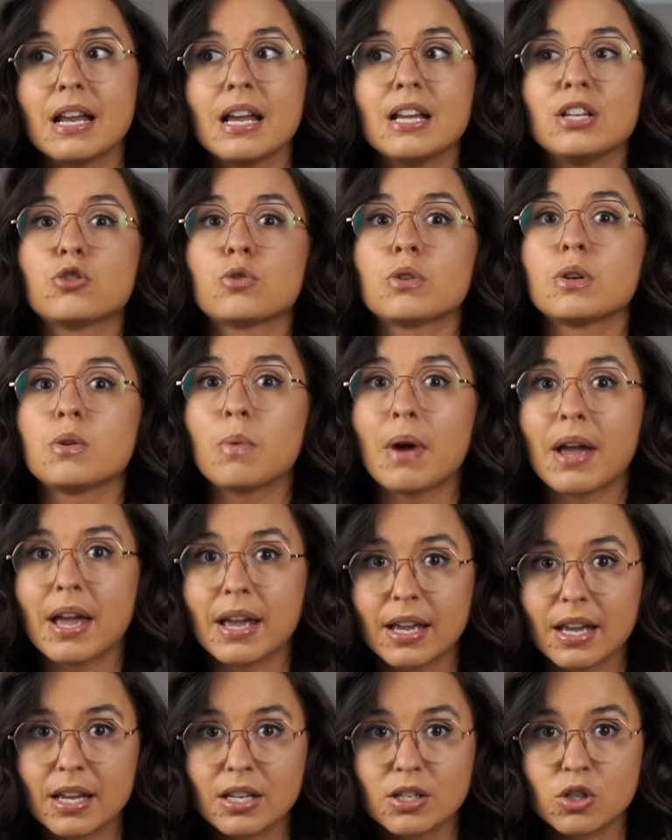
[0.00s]

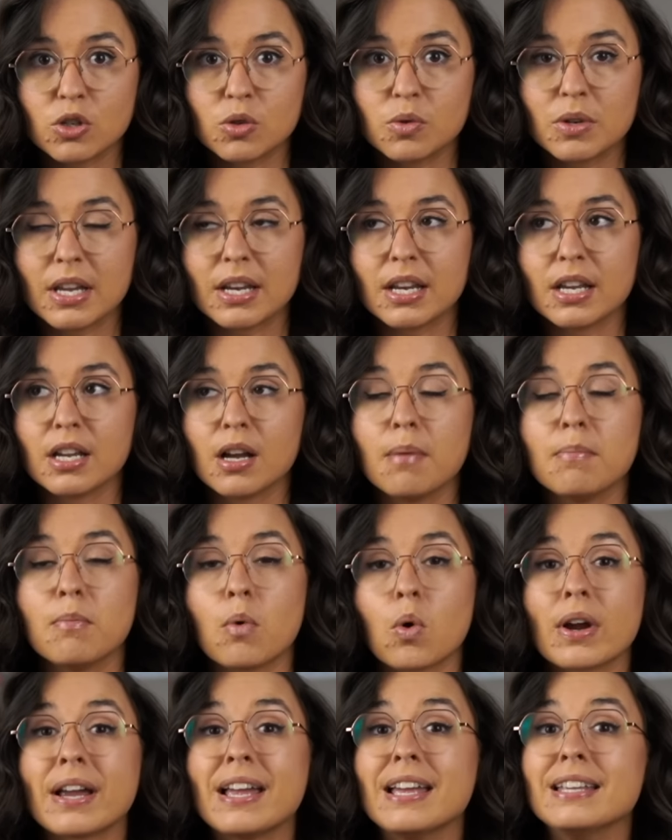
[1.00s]
entryway into getting a
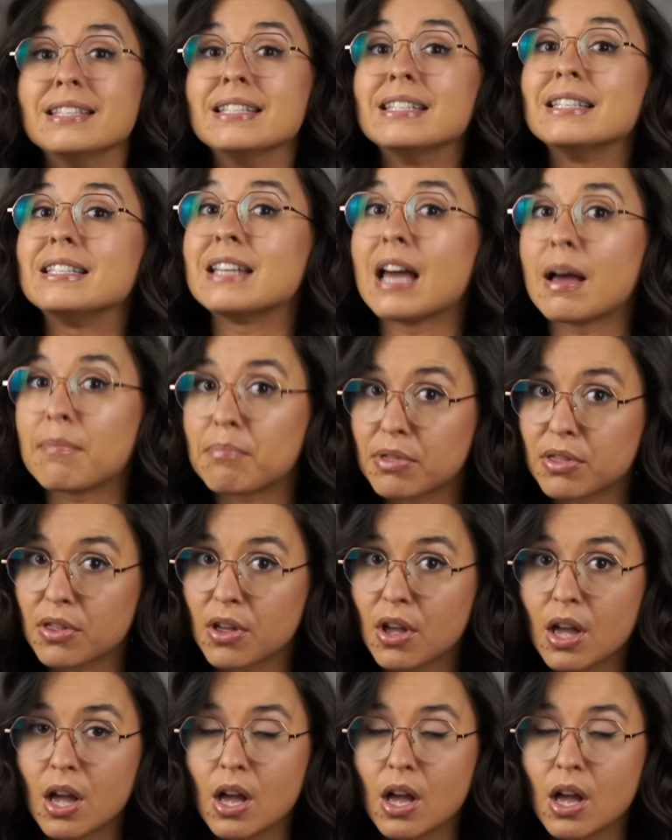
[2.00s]
more in-depth